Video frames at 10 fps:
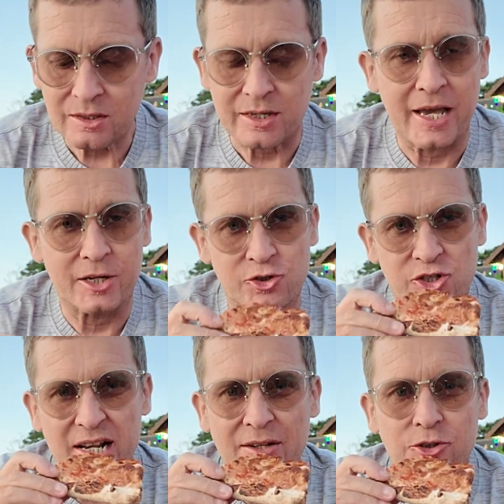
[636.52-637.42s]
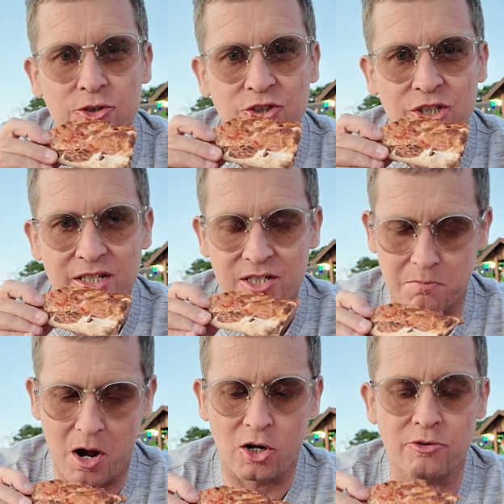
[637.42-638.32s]
Yeah, just standard cheese
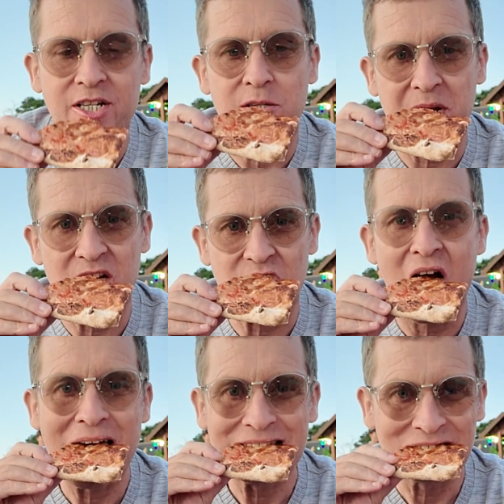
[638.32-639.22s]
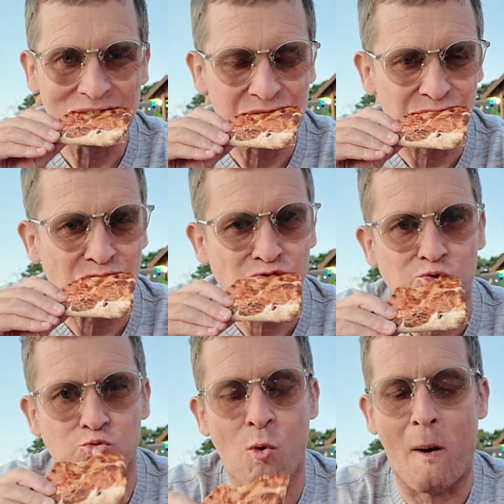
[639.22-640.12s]
margherita pizza.
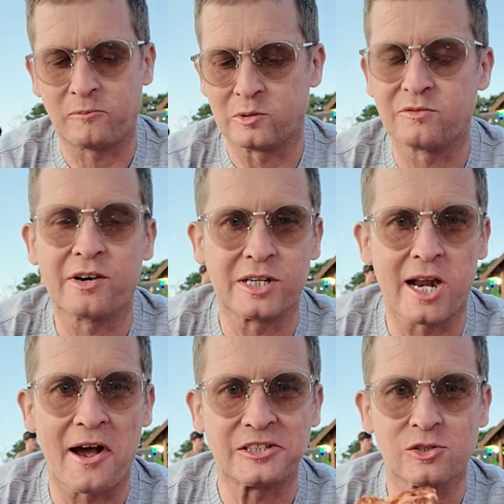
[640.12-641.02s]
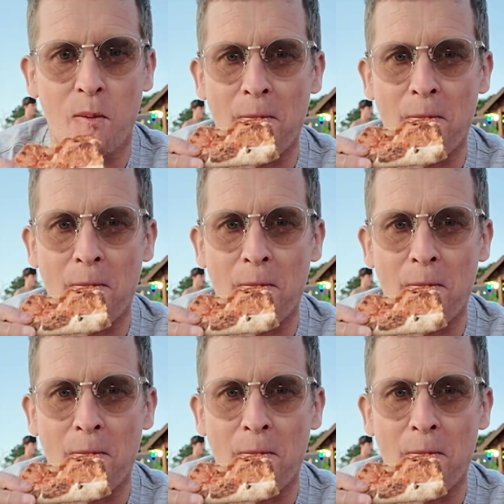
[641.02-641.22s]
Oh, very nice.